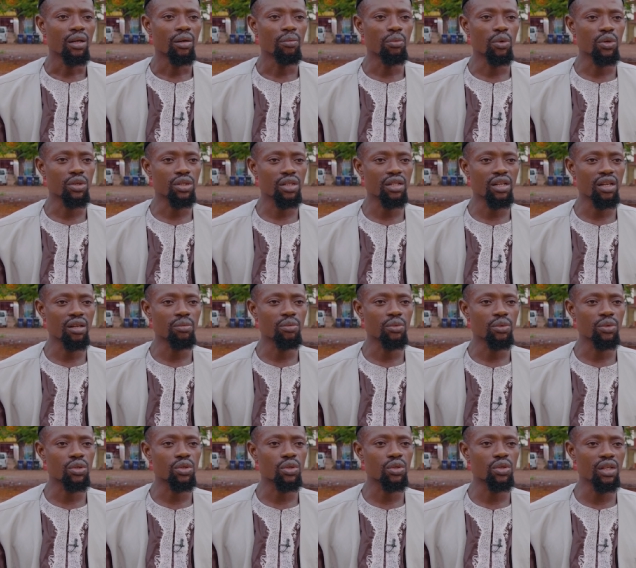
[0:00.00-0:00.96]
Muslim
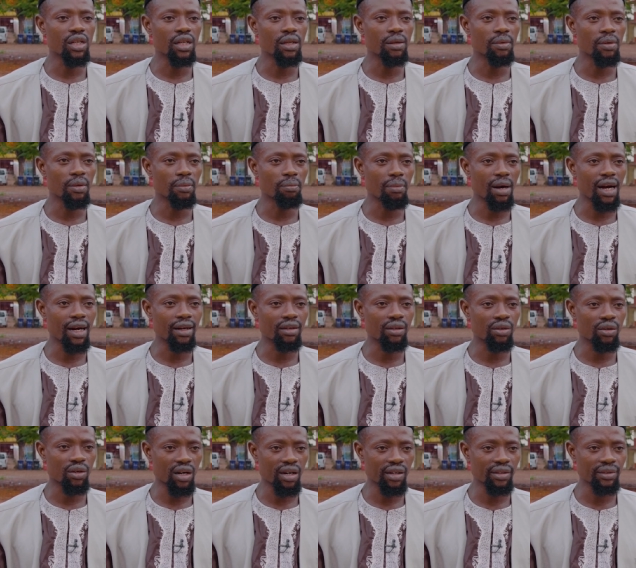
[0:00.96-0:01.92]
Sunni
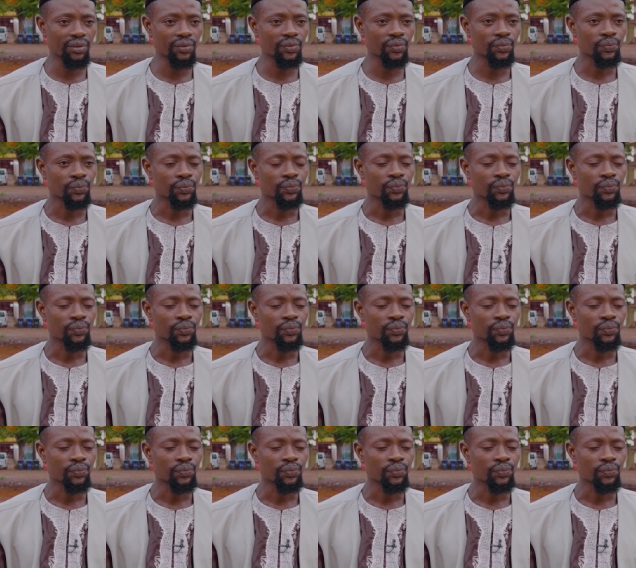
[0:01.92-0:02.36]
background,